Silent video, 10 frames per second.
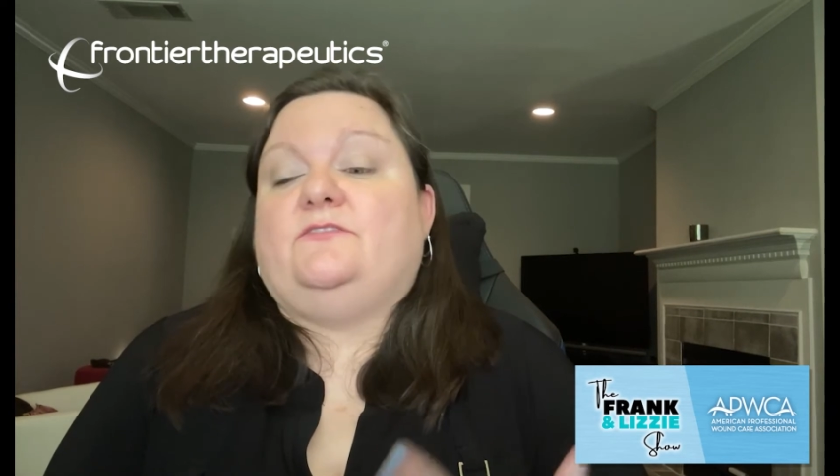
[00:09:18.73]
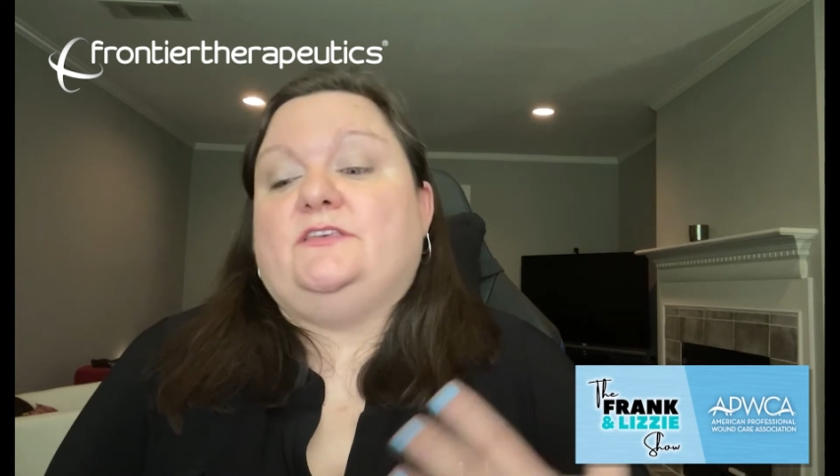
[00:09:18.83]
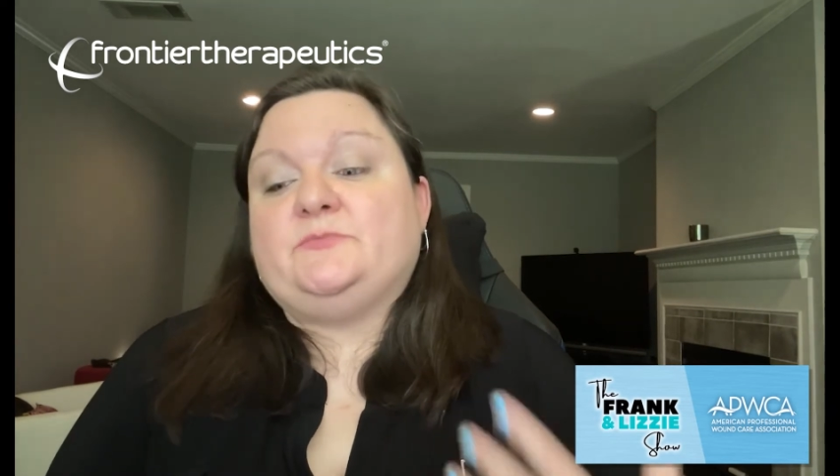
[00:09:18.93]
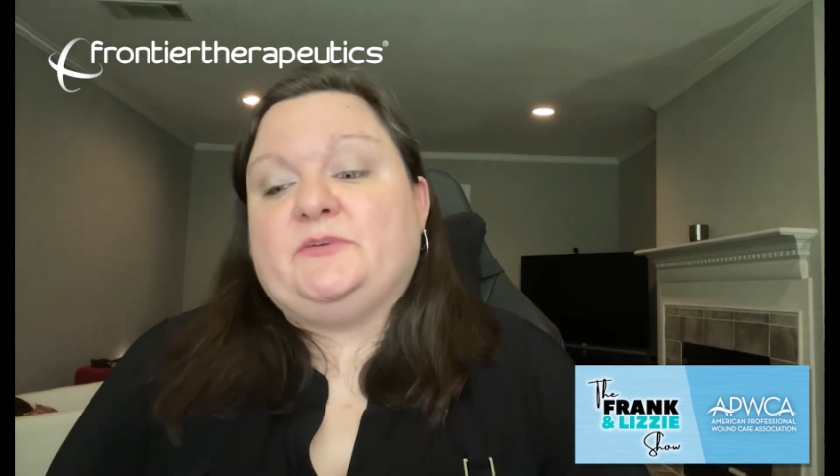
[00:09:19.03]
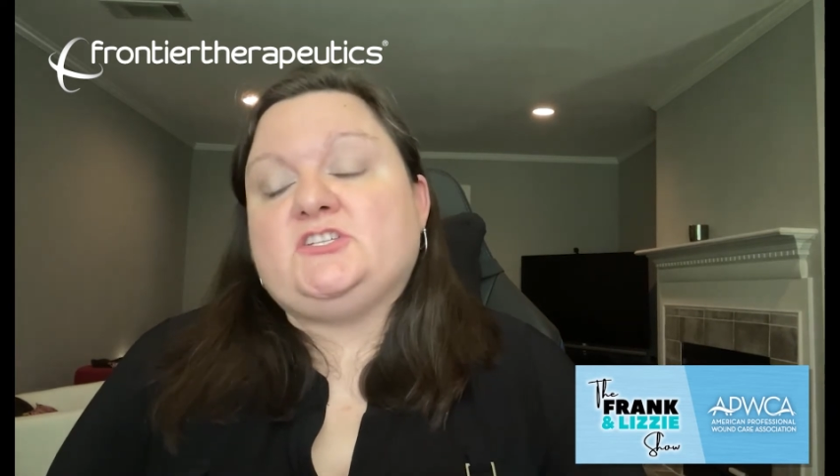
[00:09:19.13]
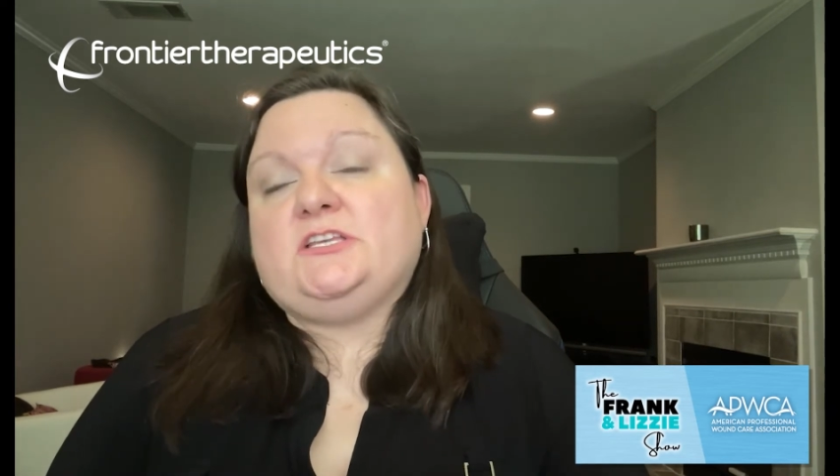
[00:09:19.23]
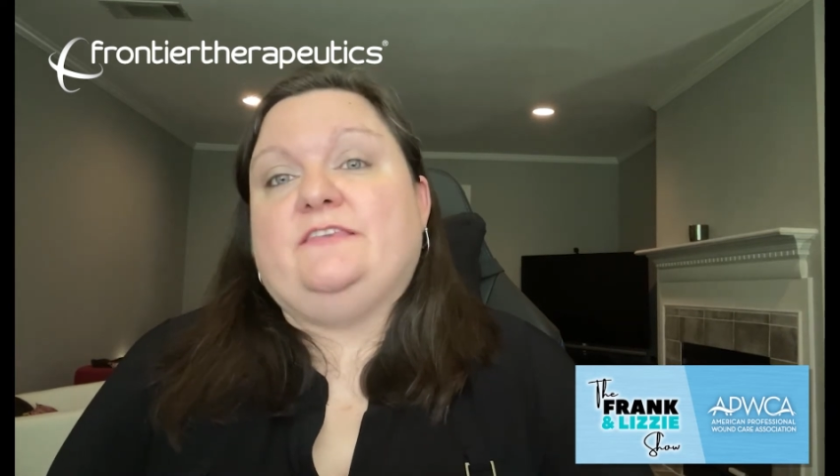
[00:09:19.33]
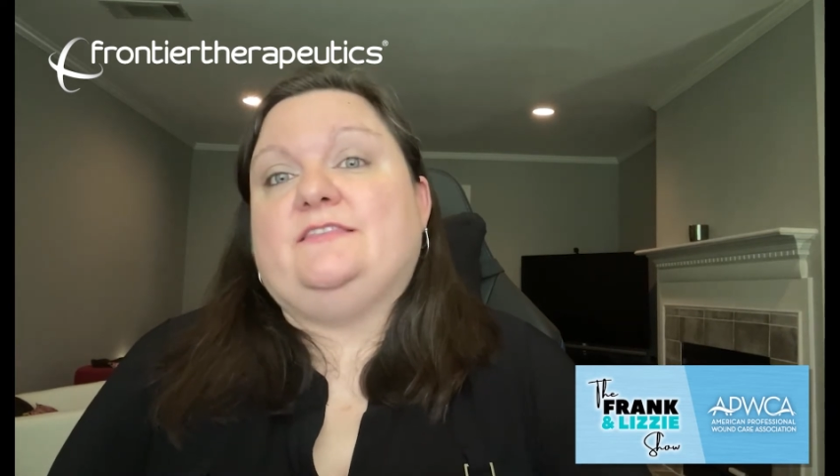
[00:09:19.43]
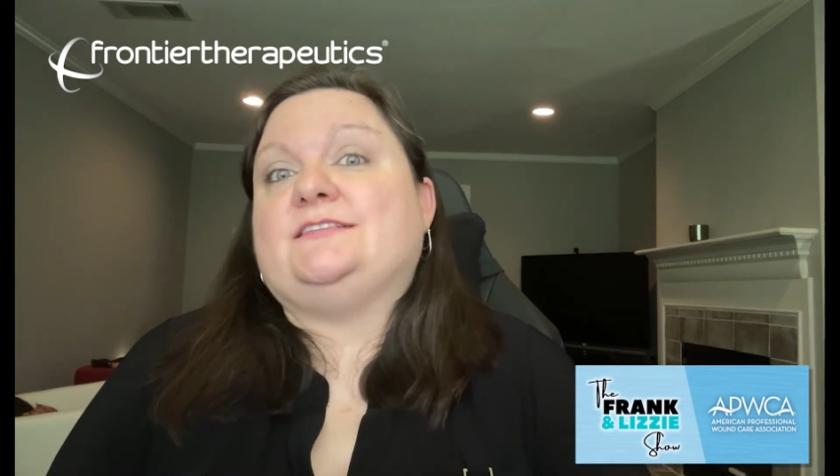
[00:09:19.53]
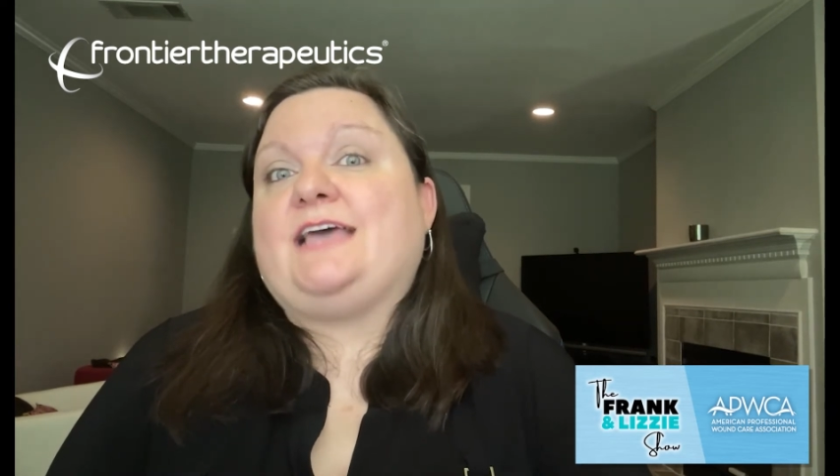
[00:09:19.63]
especially in
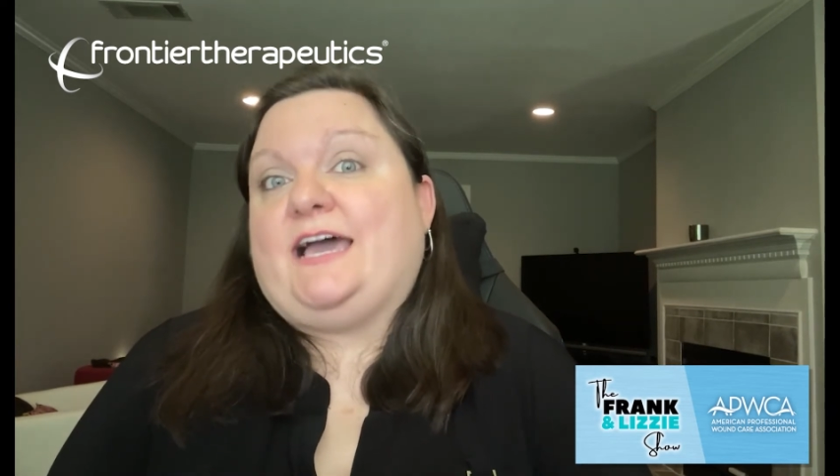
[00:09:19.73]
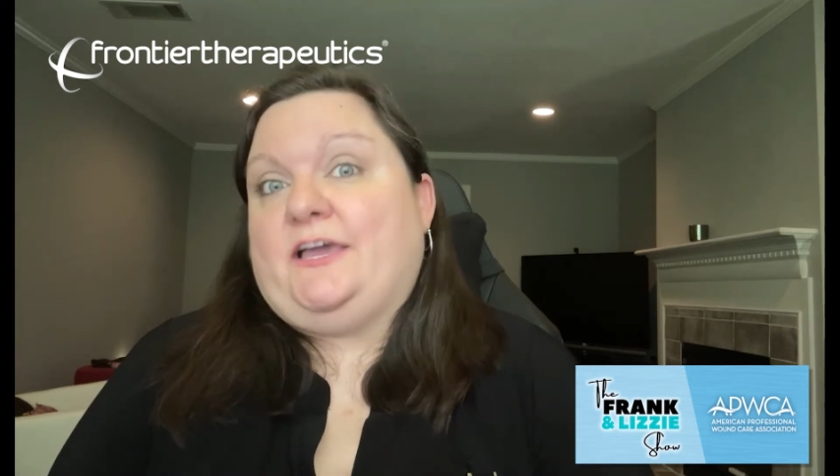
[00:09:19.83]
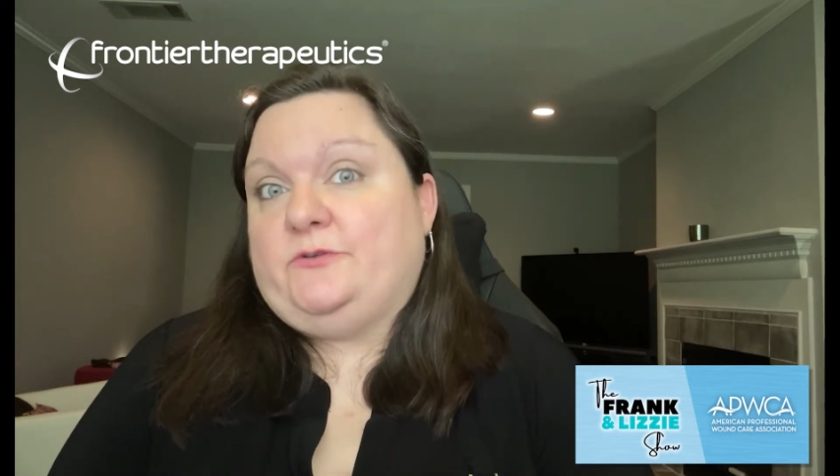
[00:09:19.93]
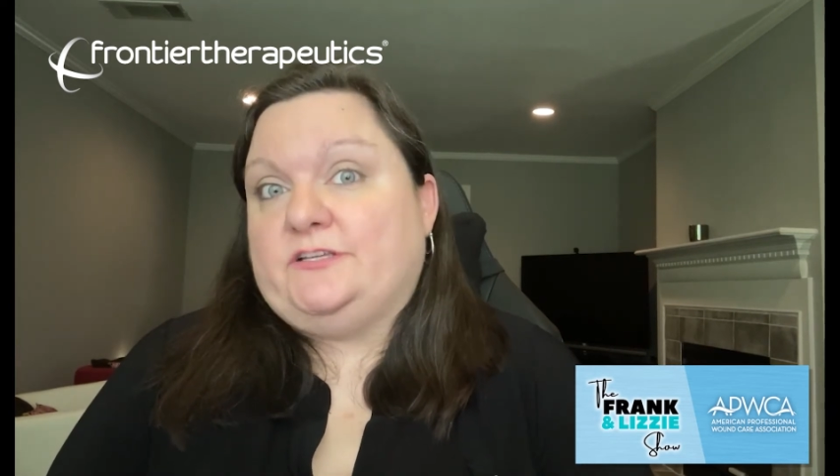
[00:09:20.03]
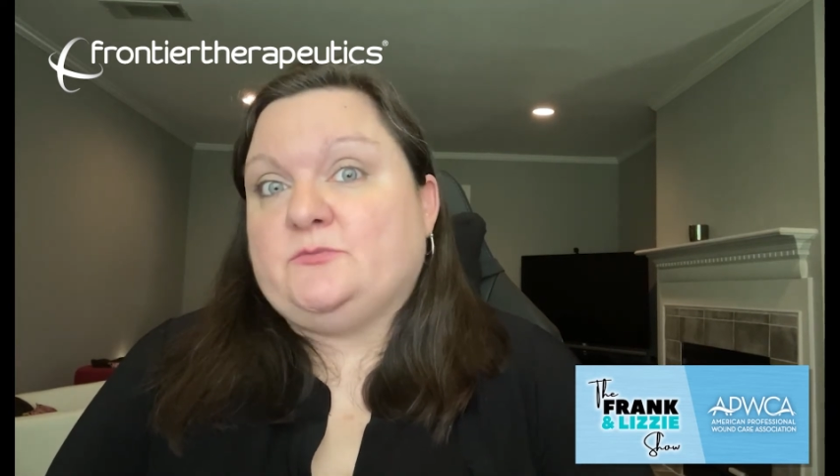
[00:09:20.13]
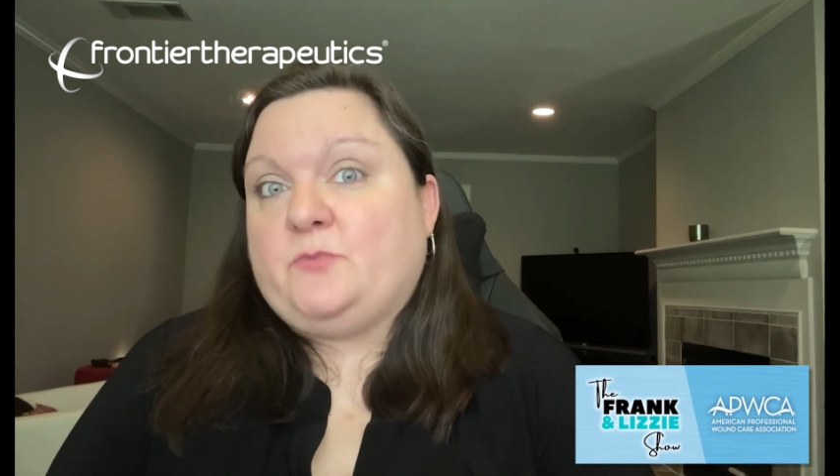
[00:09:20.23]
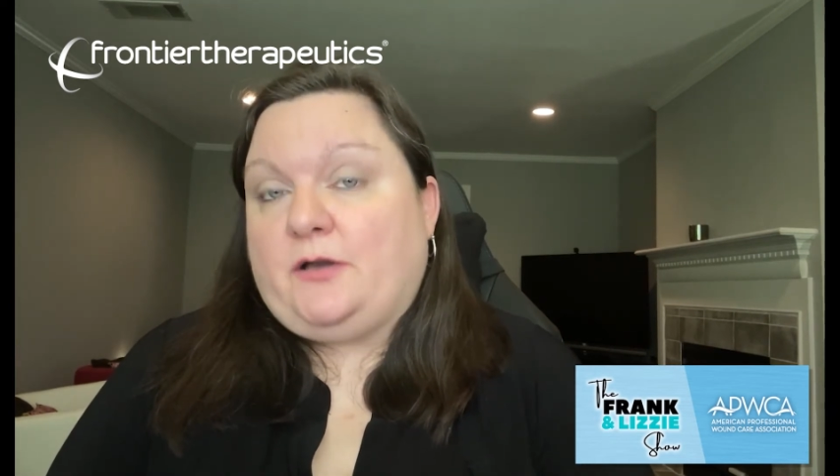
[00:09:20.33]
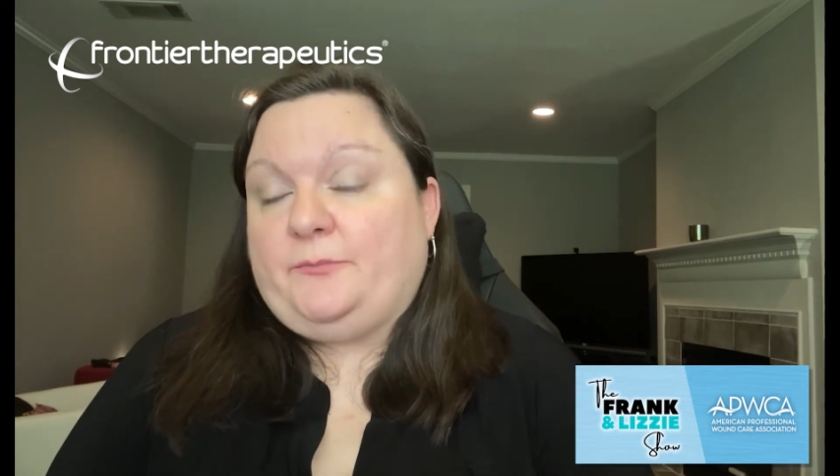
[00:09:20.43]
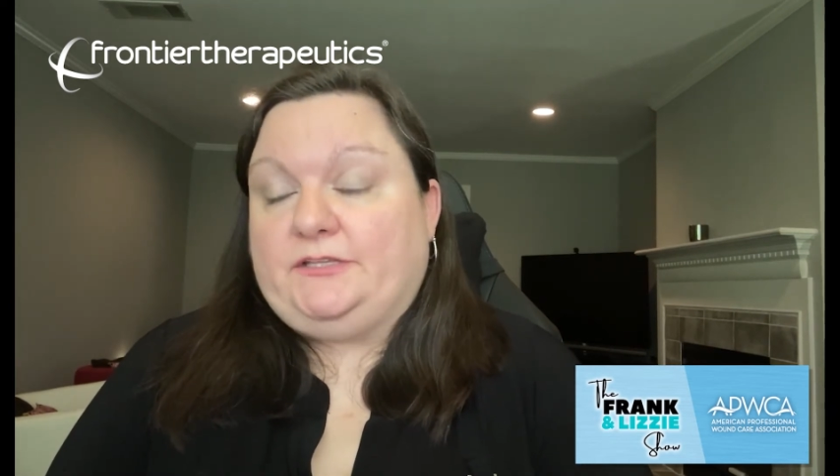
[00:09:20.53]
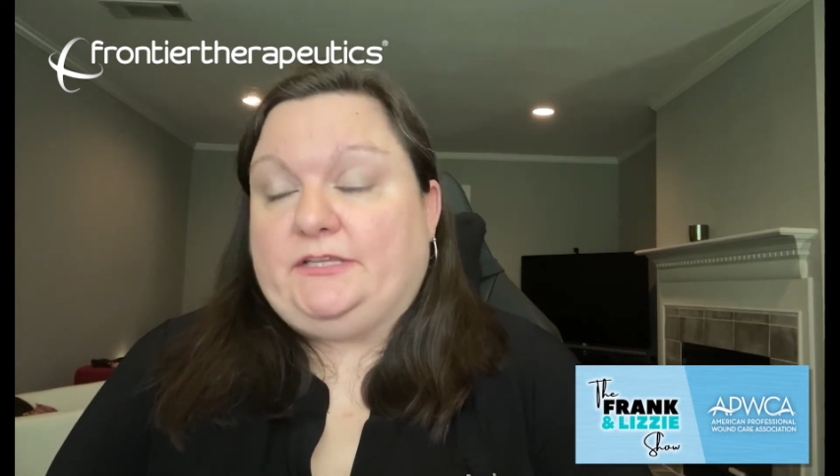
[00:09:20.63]
this high-risk
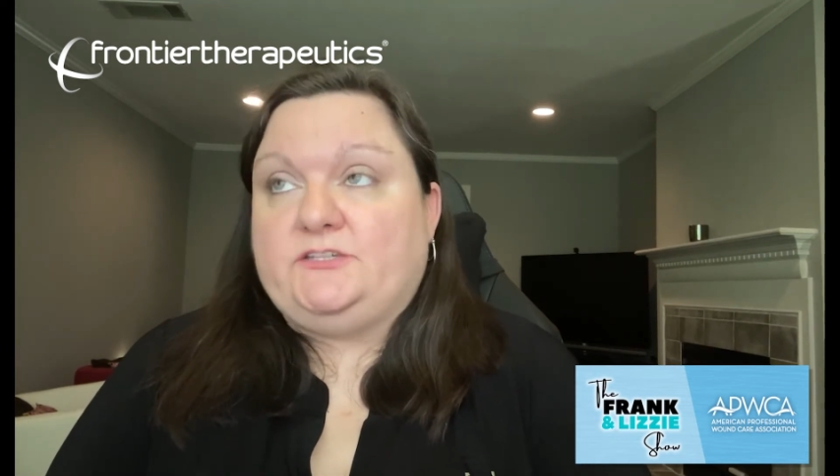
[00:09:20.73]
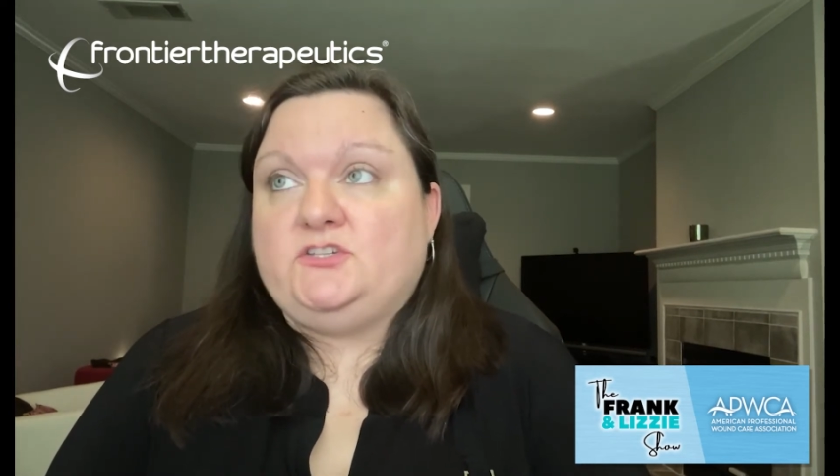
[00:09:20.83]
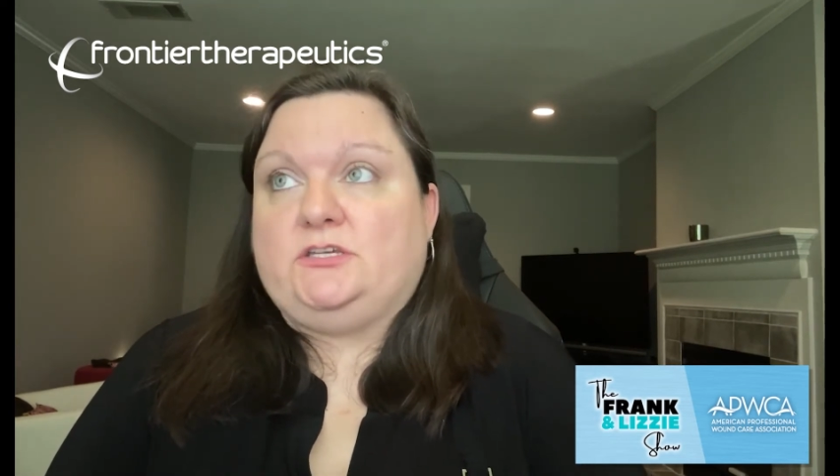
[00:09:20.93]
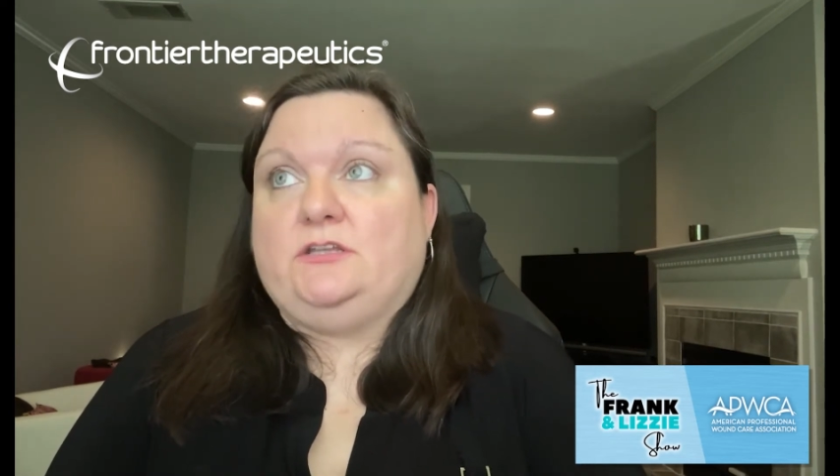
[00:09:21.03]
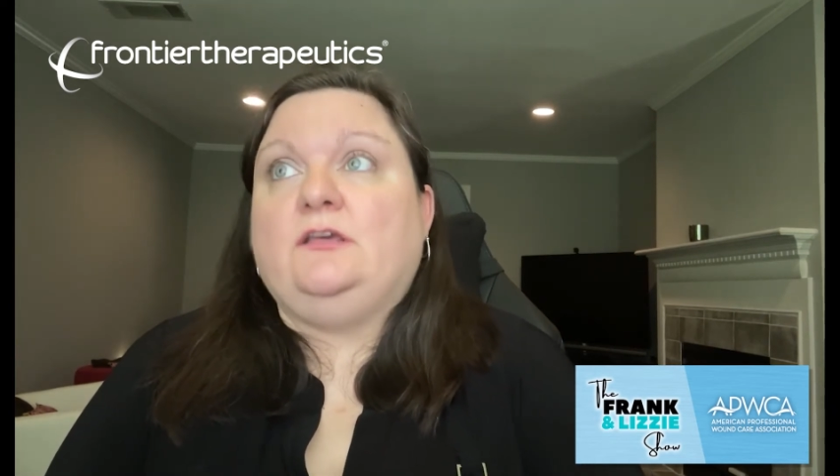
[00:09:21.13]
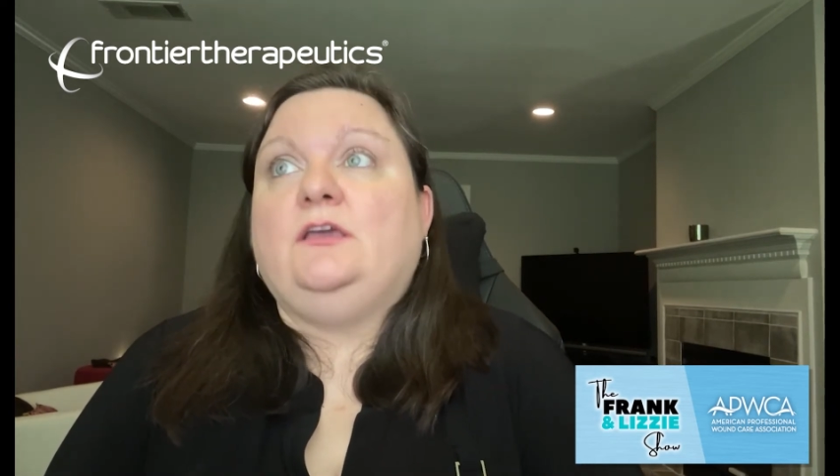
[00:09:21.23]
population.